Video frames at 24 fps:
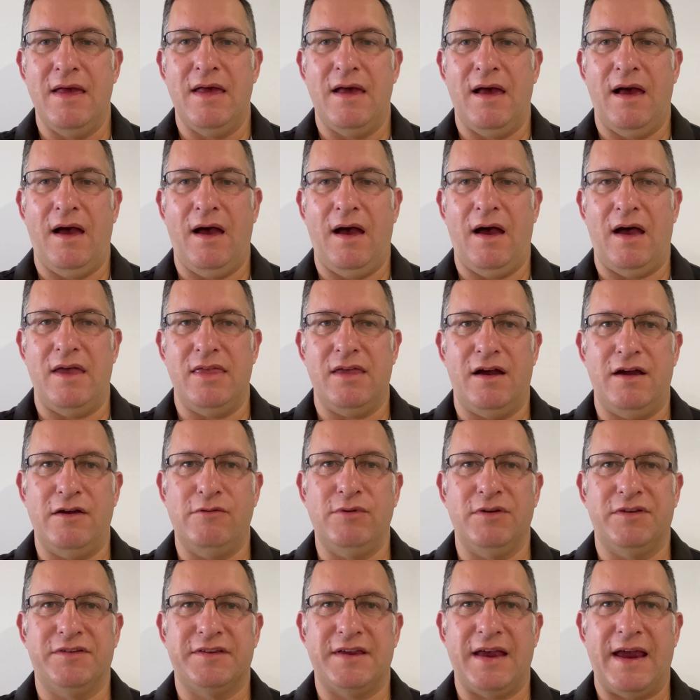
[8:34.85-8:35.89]
And I
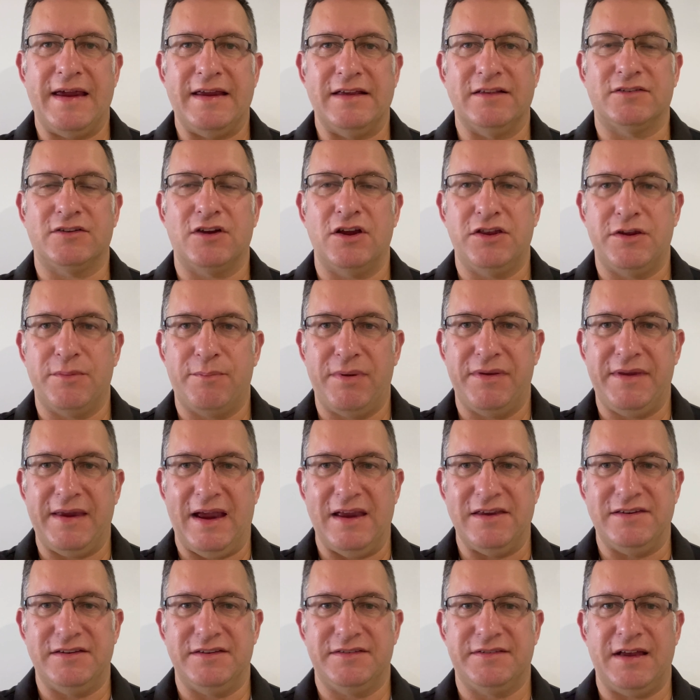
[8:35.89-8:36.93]
would say it's good to
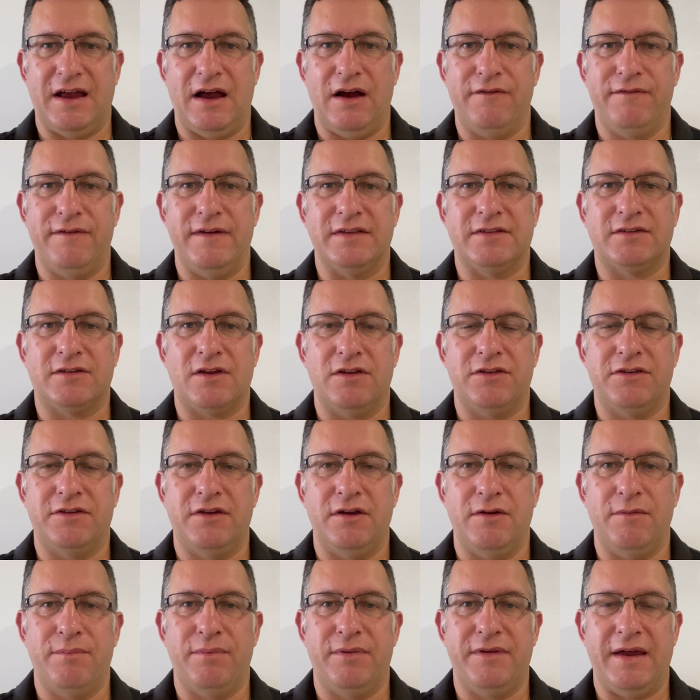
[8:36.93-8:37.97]
protect yourself. It's good
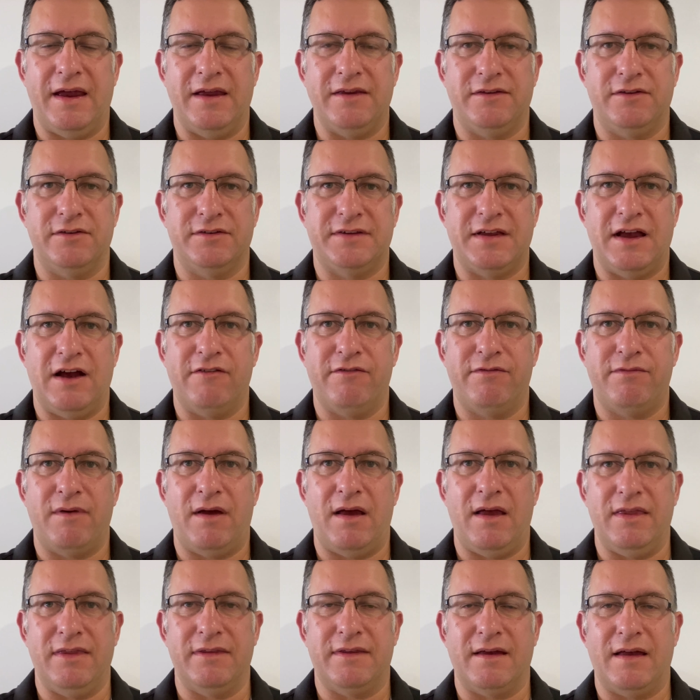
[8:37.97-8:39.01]
to protect yourself
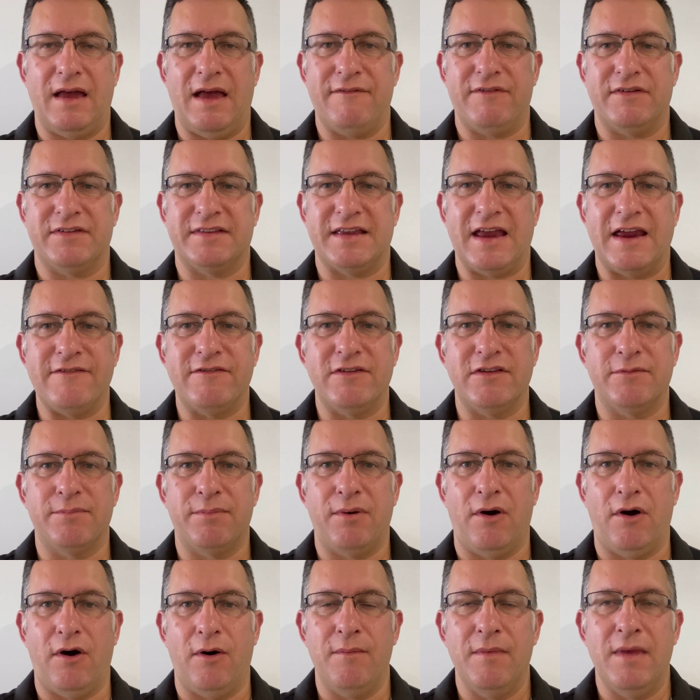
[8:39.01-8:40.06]
and have a savings
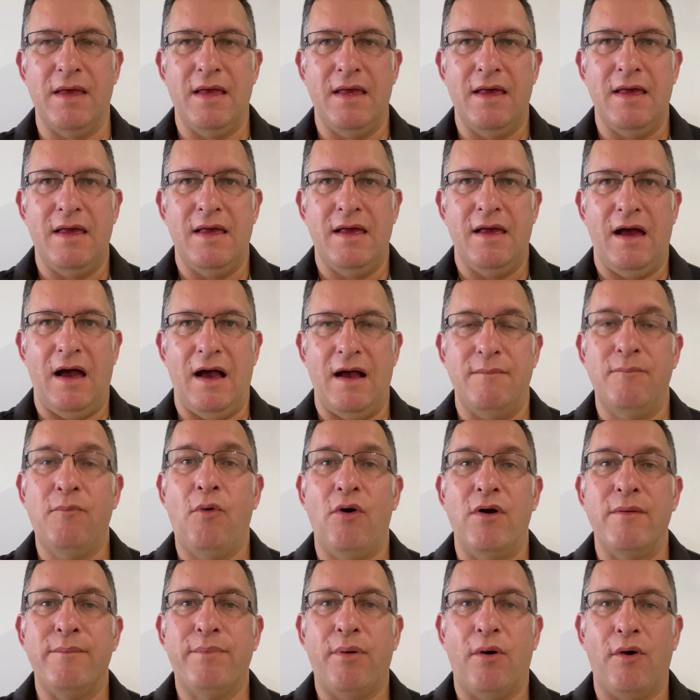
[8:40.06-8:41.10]
pot.
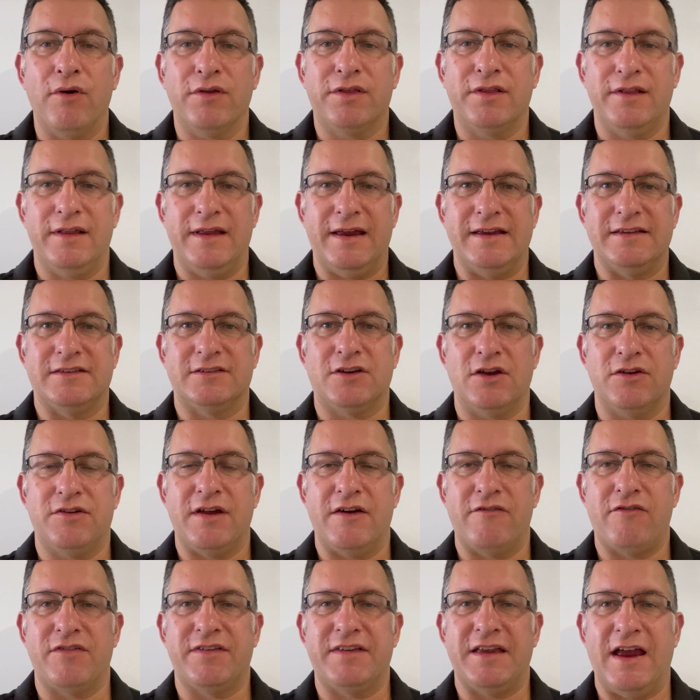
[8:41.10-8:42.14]
More importantly, it's good to
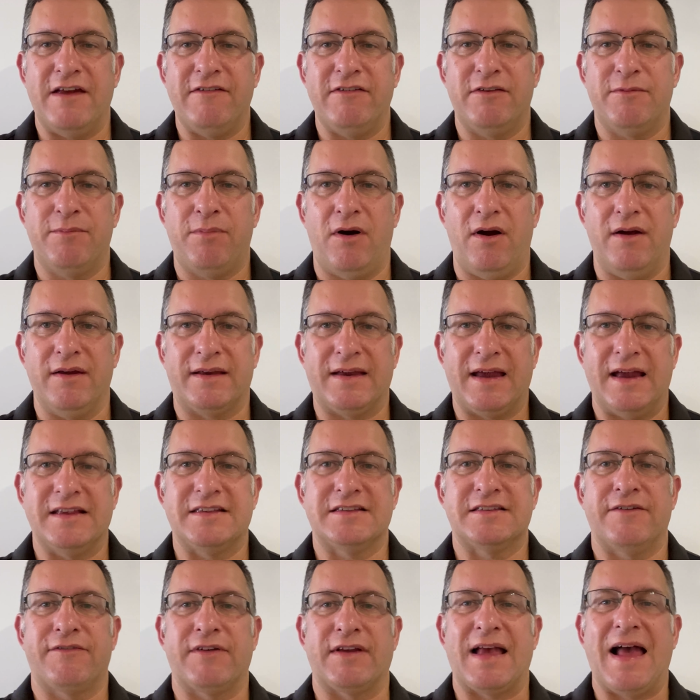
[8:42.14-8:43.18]
have a savings pot in case
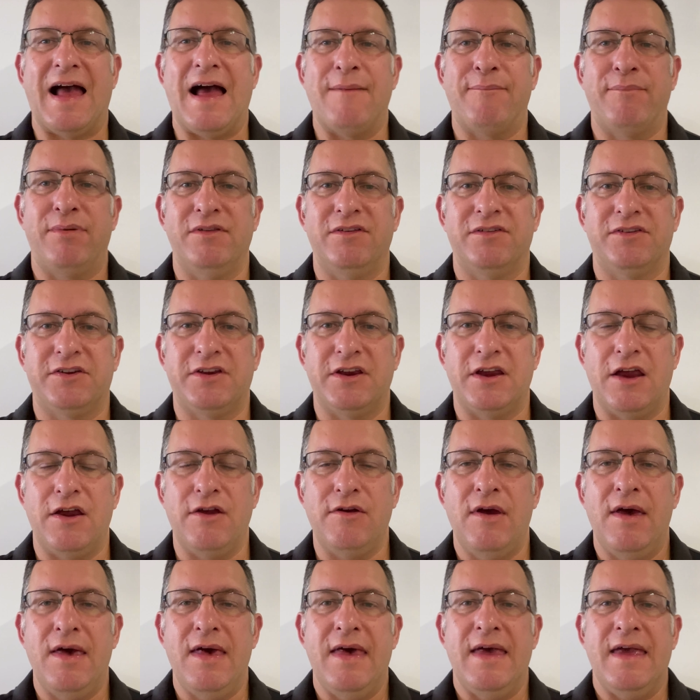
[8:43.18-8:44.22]
something happens to
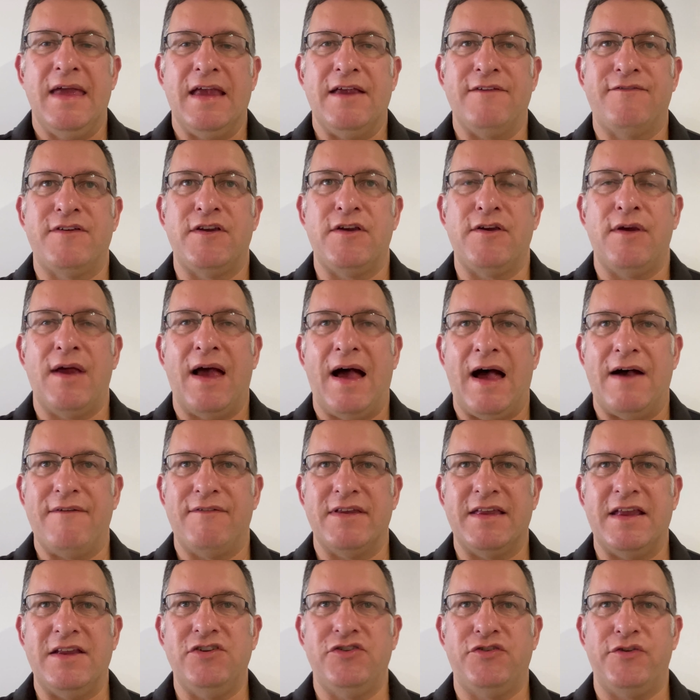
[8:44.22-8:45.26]
you. If you have an
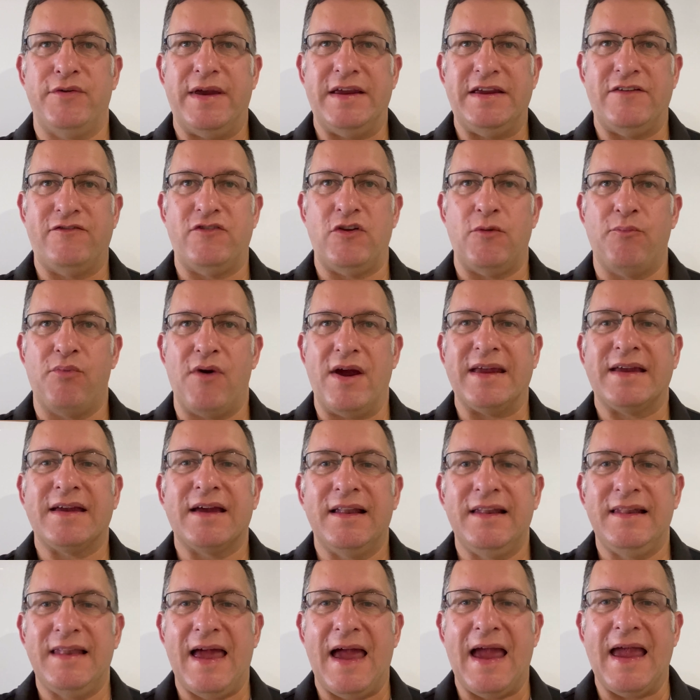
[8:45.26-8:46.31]
injury, if you break a
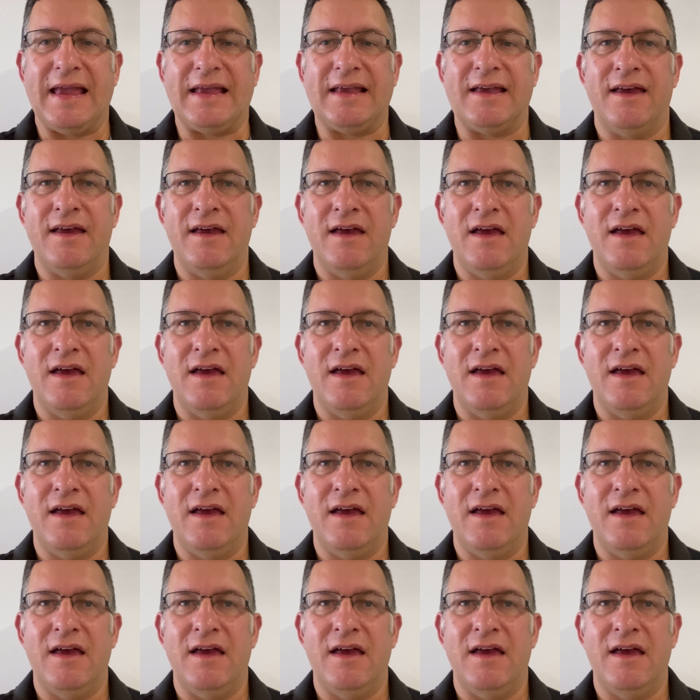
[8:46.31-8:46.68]
leg,